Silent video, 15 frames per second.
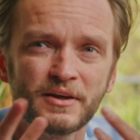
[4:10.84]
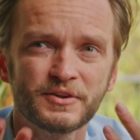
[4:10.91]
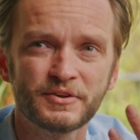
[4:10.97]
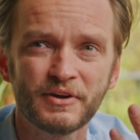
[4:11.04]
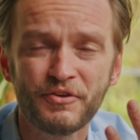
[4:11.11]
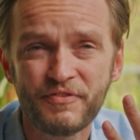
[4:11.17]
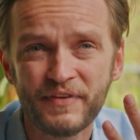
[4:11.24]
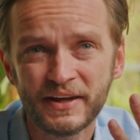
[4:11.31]

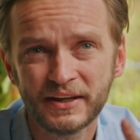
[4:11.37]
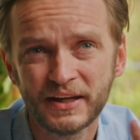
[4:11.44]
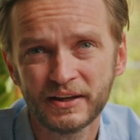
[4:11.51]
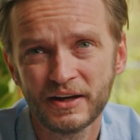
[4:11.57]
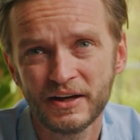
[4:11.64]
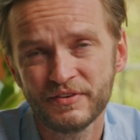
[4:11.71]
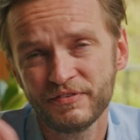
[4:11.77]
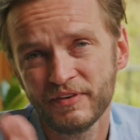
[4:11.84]
So I was
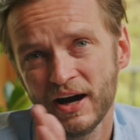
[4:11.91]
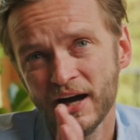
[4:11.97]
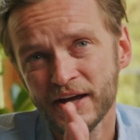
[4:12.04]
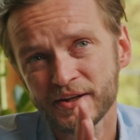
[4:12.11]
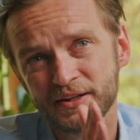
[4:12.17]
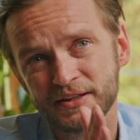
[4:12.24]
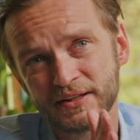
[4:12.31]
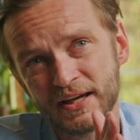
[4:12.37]
thinking, if I
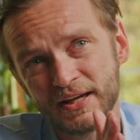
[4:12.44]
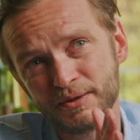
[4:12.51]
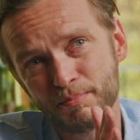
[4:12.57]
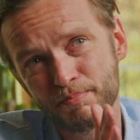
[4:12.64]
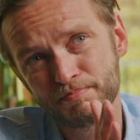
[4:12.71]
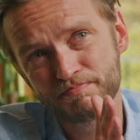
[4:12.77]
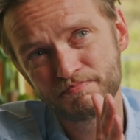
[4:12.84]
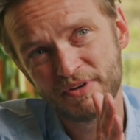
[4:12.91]

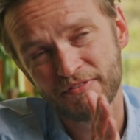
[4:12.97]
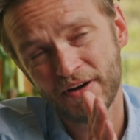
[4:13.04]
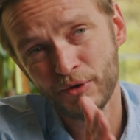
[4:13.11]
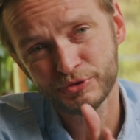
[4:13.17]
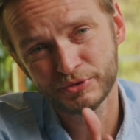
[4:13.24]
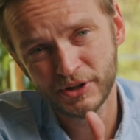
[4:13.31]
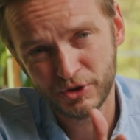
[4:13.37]
was